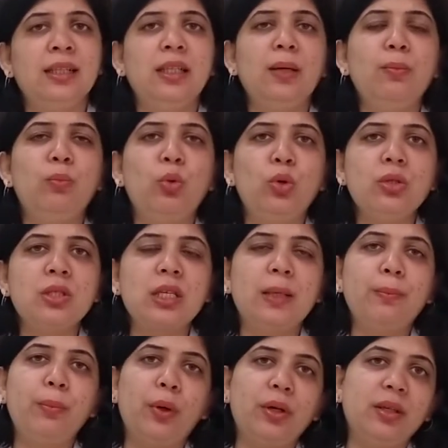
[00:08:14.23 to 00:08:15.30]
the most
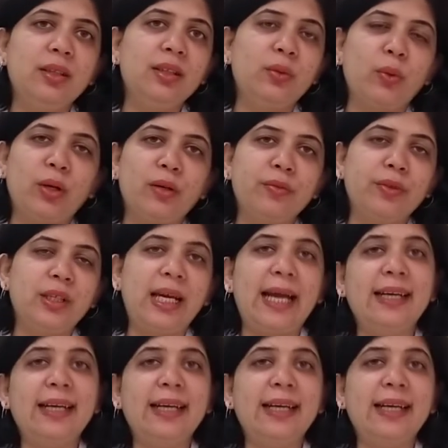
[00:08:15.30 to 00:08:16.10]
important one of the